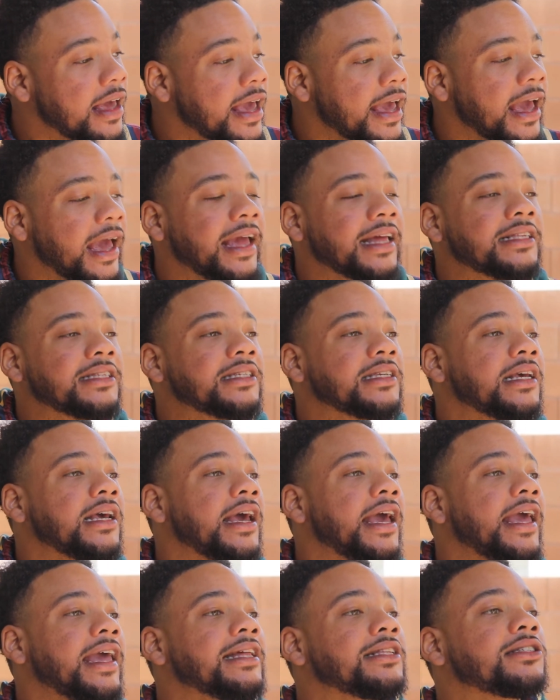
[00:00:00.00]
It's
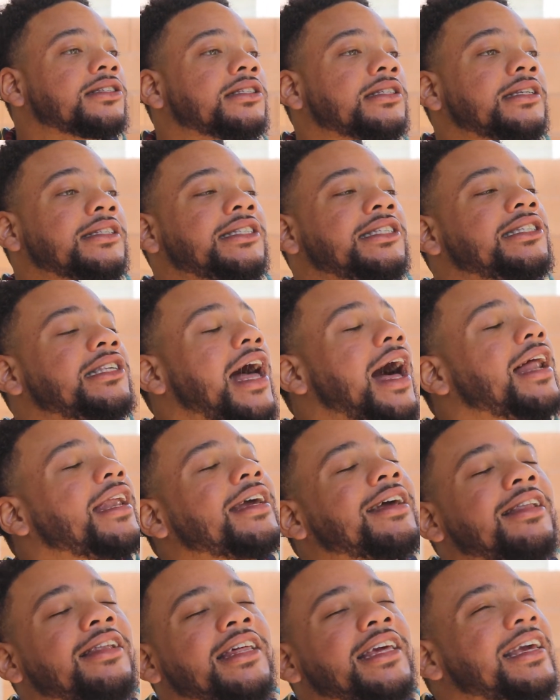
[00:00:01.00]

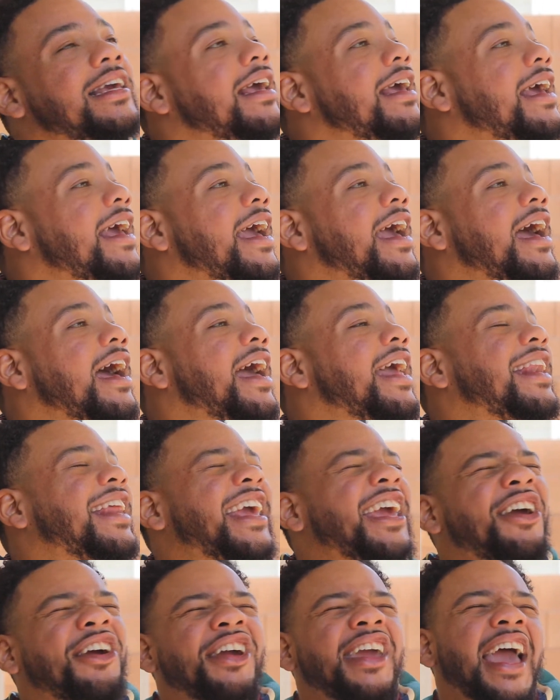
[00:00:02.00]
sonically an
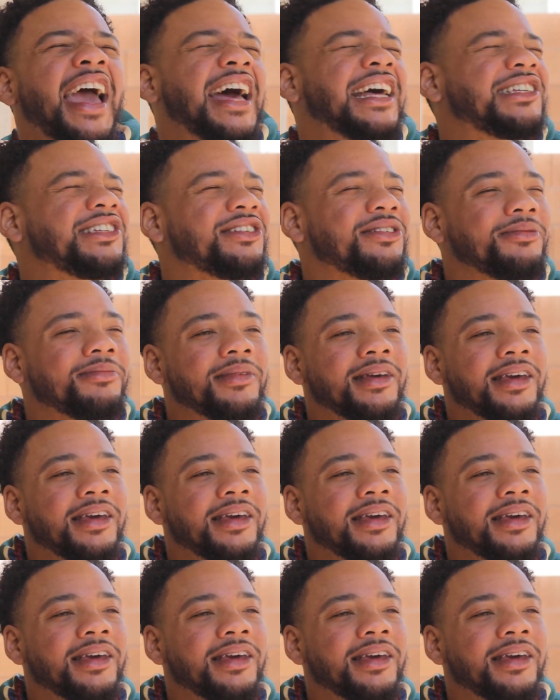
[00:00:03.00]
eargasm.